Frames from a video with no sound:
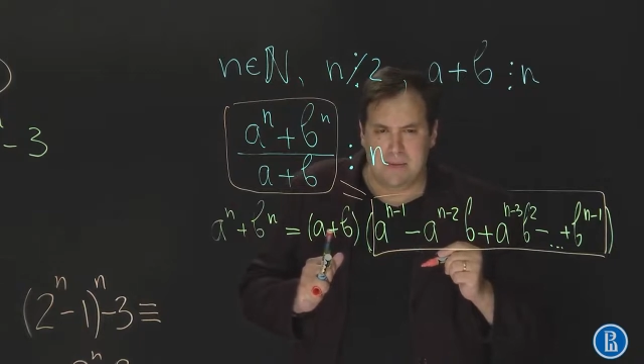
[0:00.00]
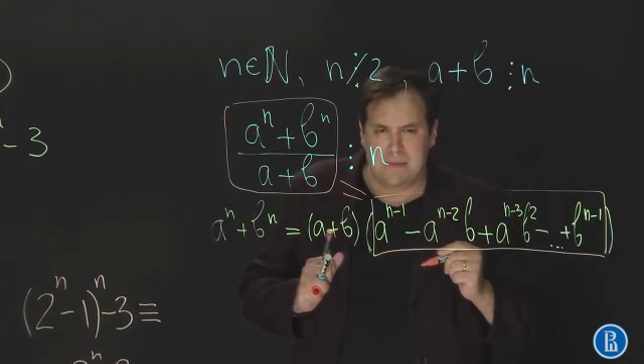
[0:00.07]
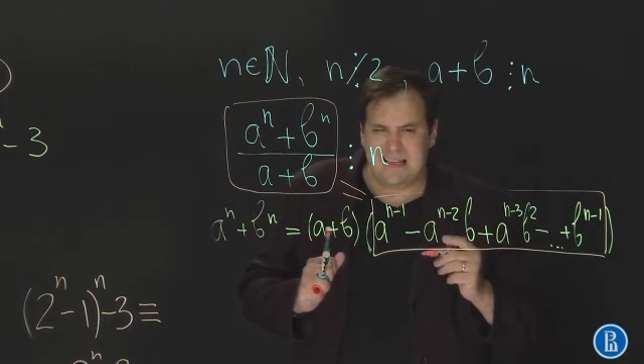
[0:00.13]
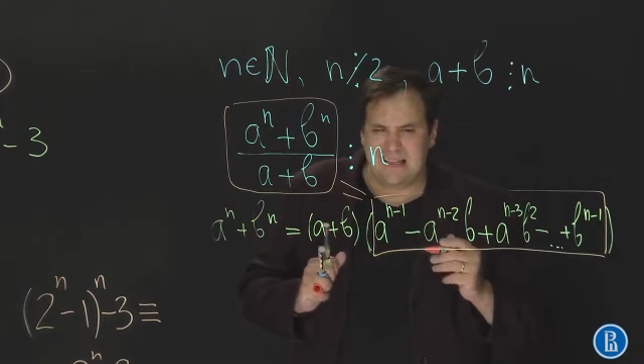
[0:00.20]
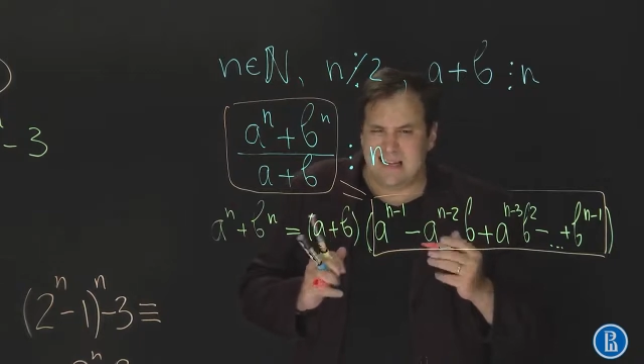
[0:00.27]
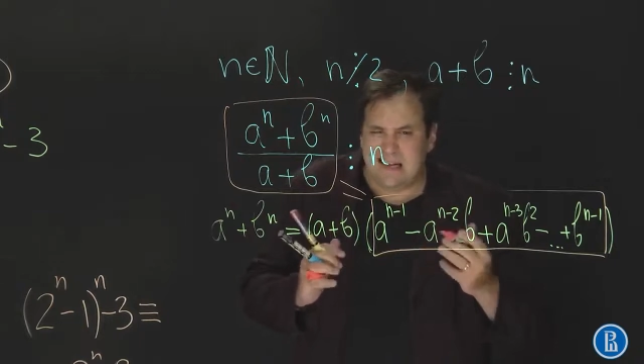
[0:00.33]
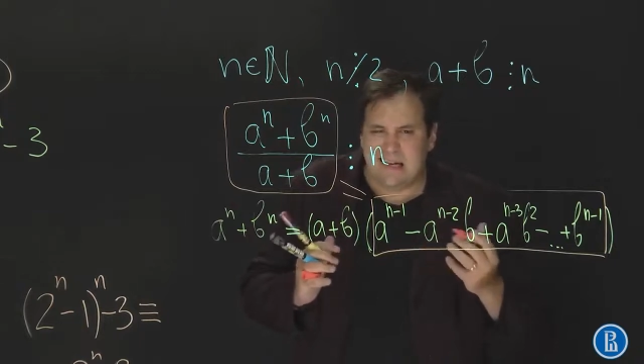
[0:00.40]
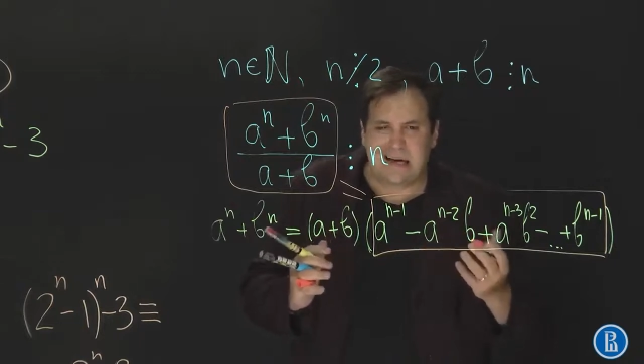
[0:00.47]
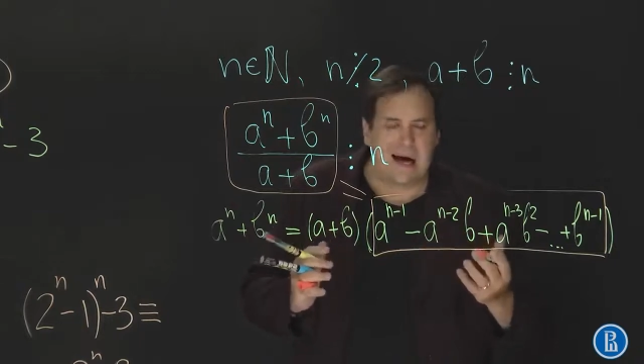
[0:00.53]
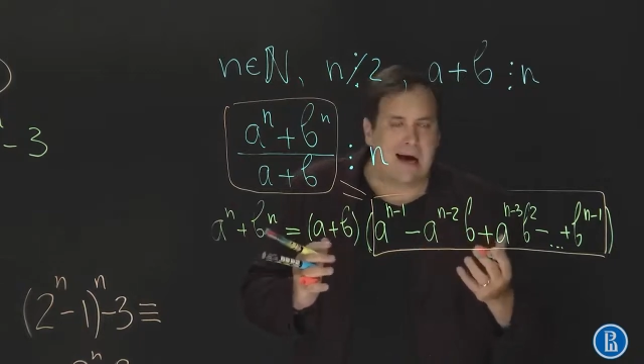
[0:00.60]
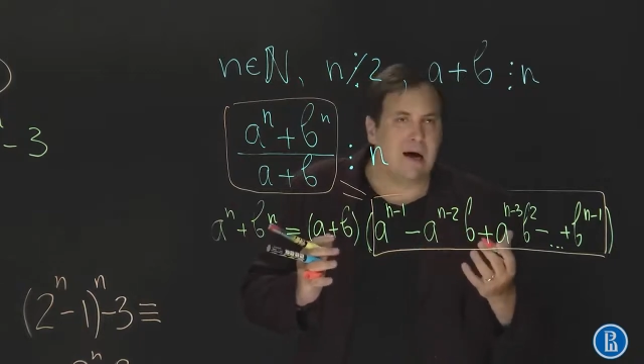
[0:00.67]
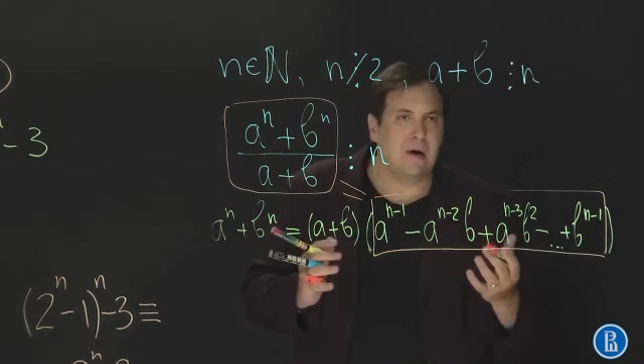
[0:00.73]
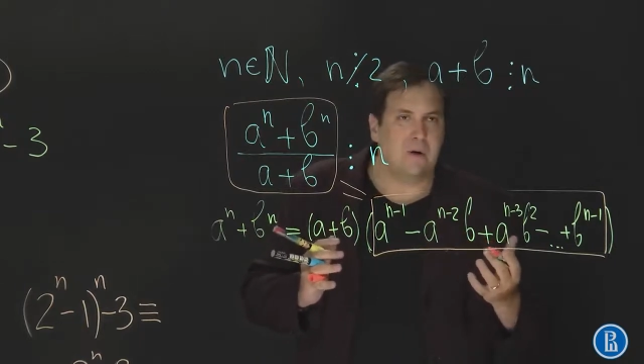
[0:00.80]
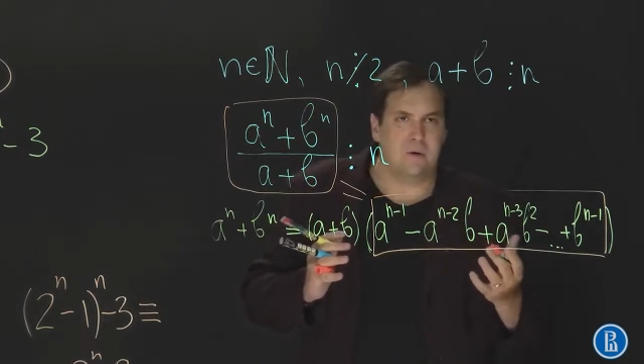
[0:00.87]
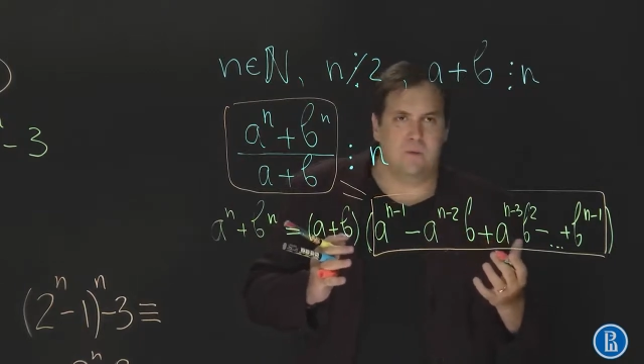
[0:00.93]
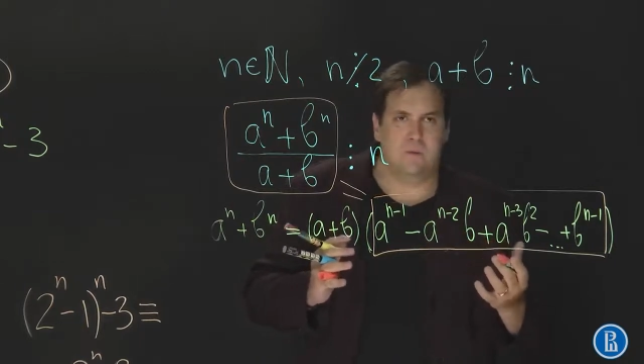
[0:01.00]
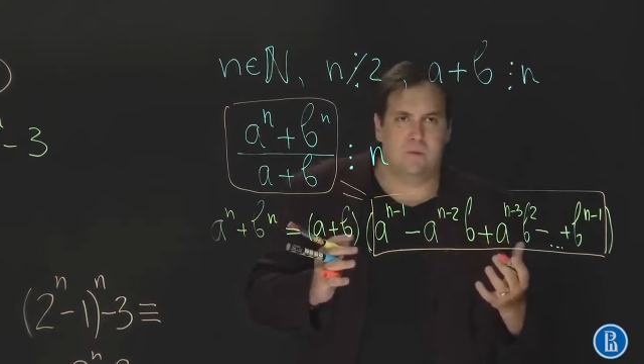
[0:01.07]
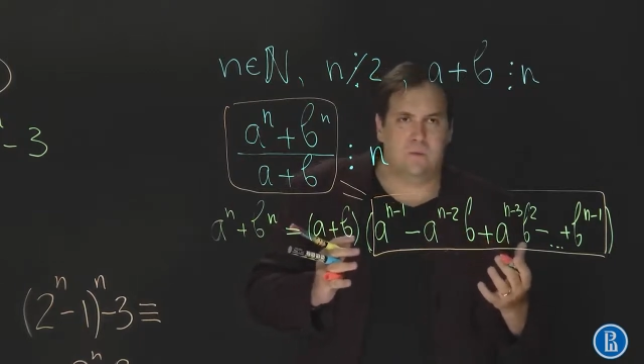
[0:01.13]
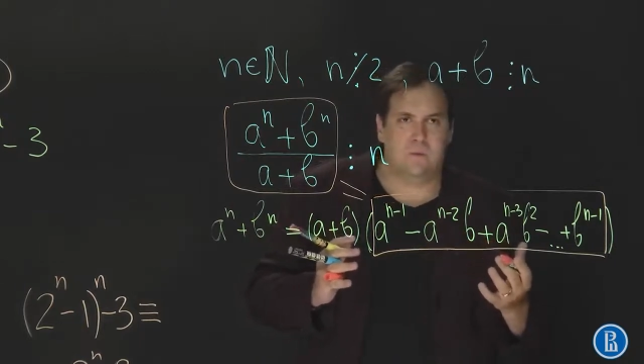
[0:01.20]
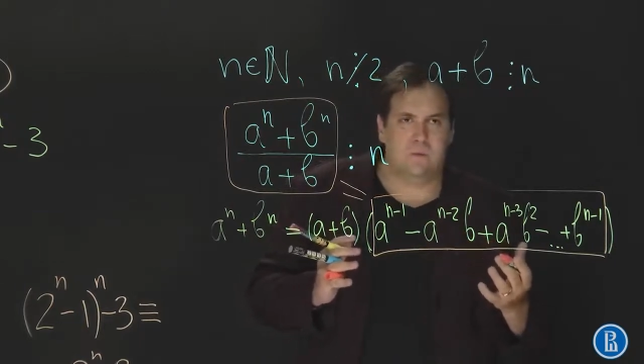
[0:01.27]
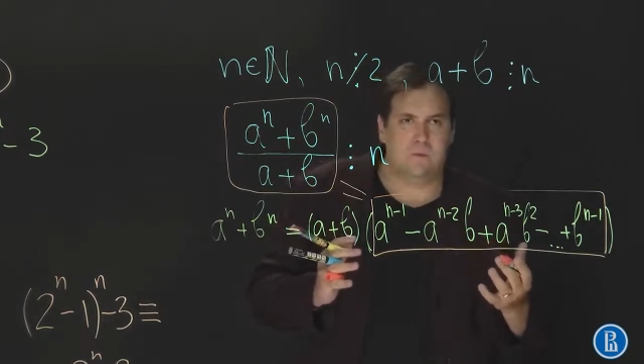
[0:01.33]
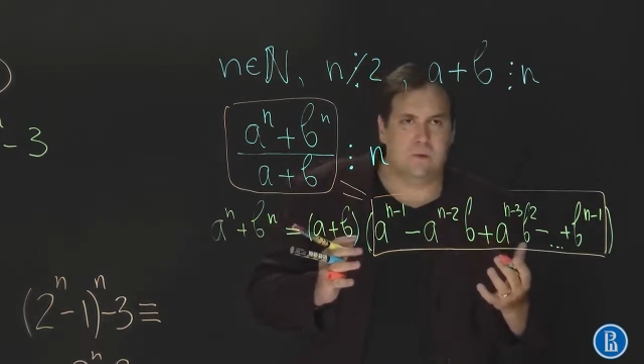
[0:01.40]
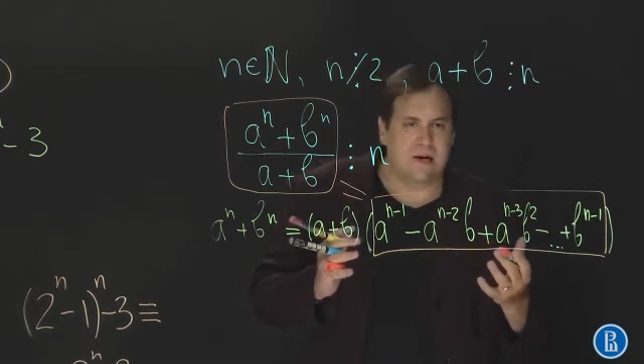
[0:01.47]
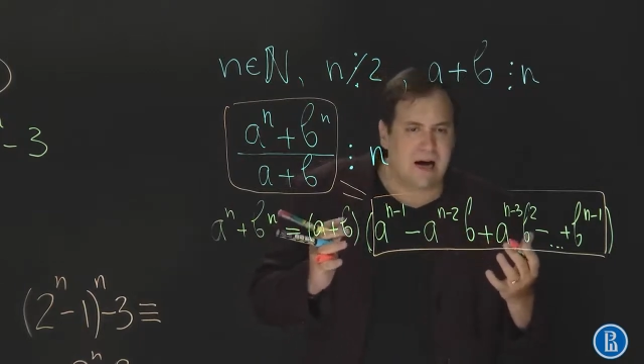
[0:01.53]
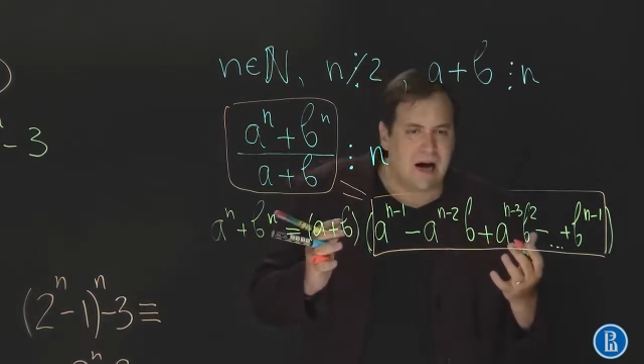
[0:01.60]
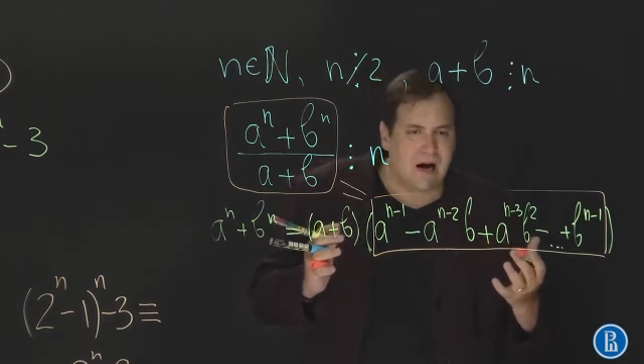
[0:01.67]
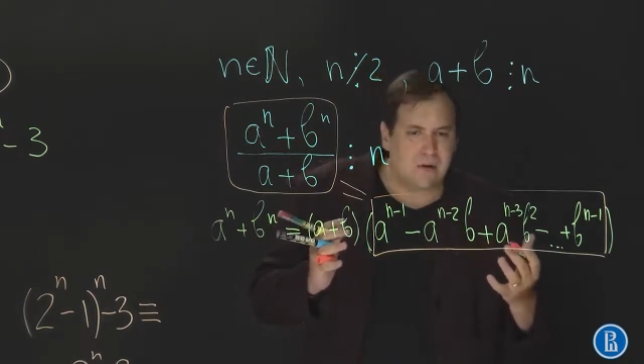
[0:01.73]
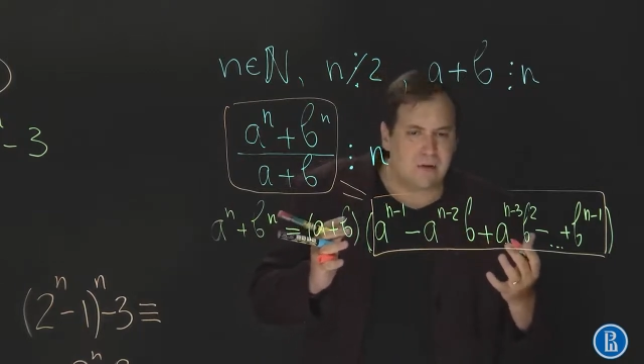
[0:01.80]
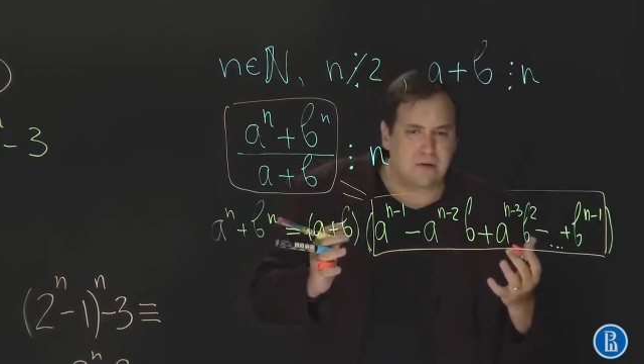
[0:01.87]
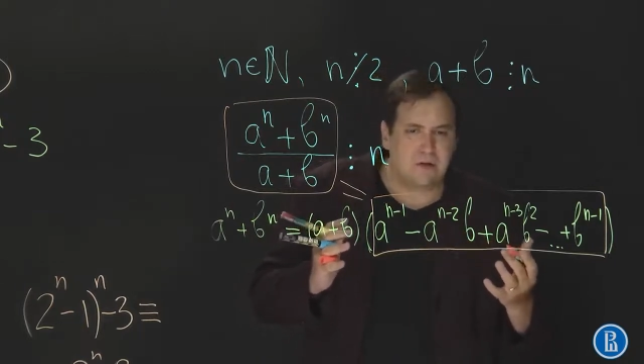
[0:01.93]
But how?
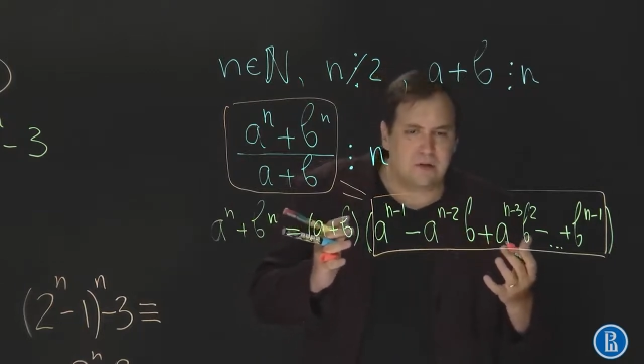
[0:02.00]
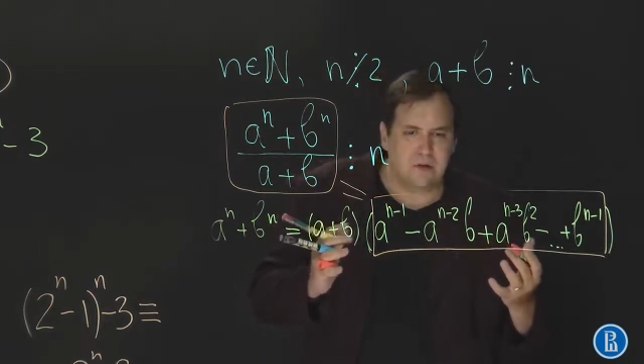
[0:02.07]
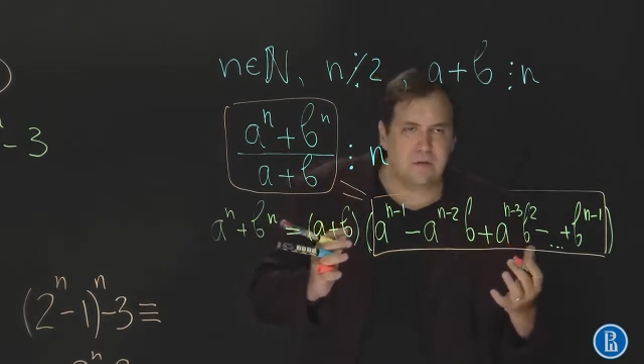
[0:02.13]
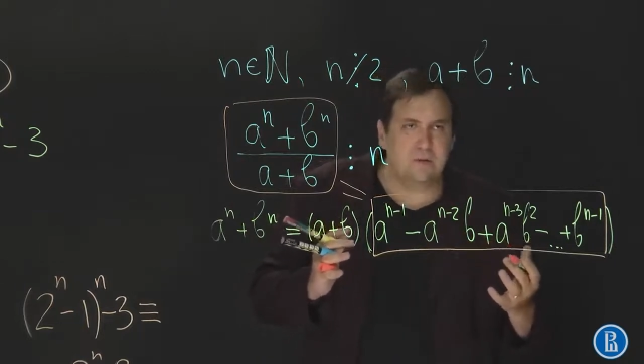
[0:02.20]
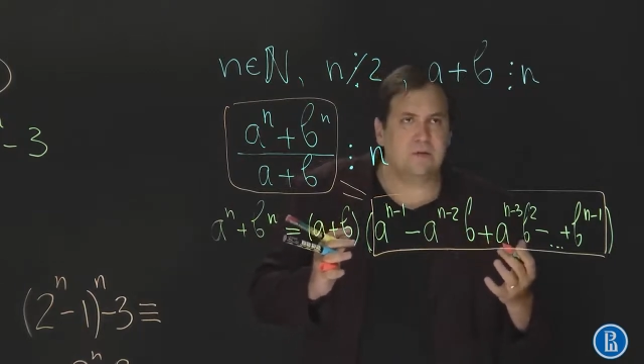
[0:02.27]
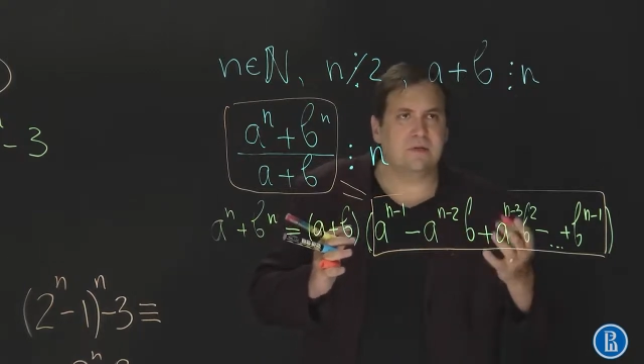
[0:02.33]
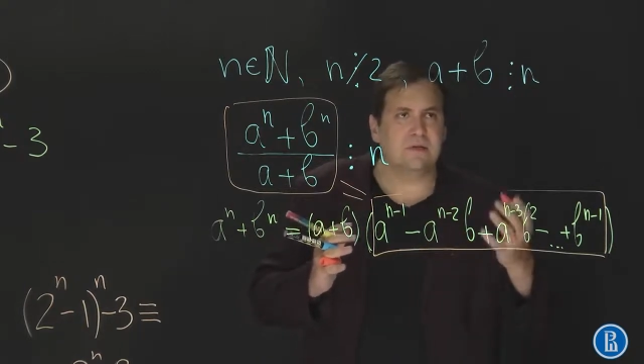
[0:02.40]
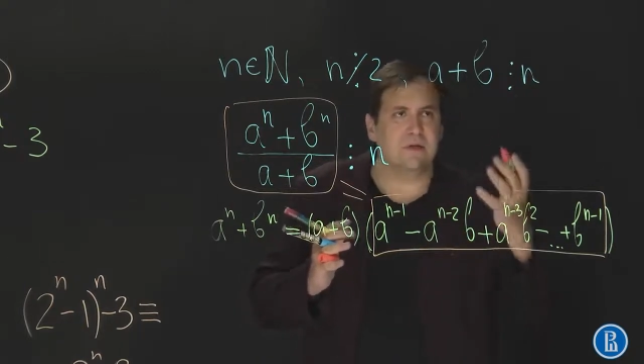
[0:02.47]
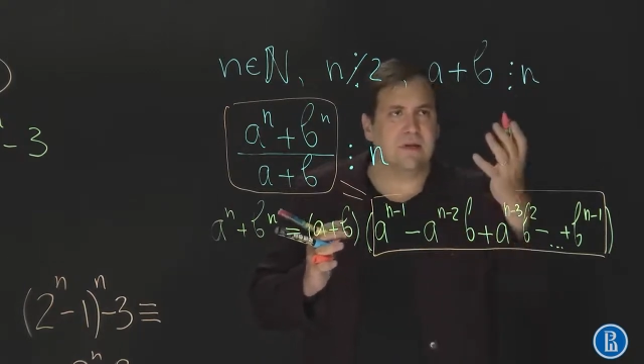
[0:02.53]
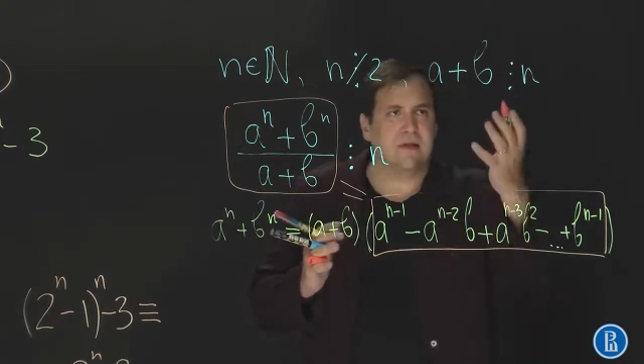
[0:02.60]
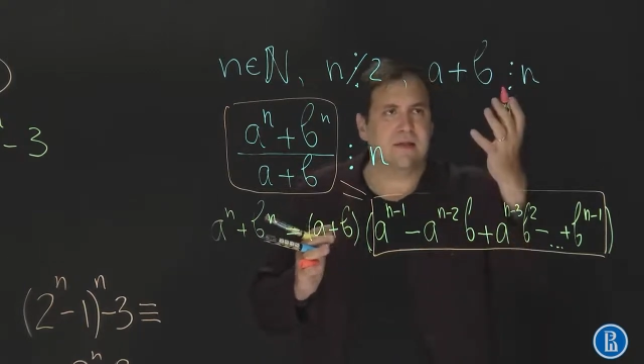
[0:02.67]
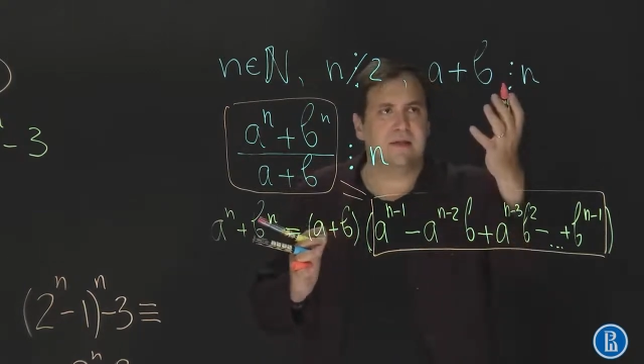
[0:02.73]
How to use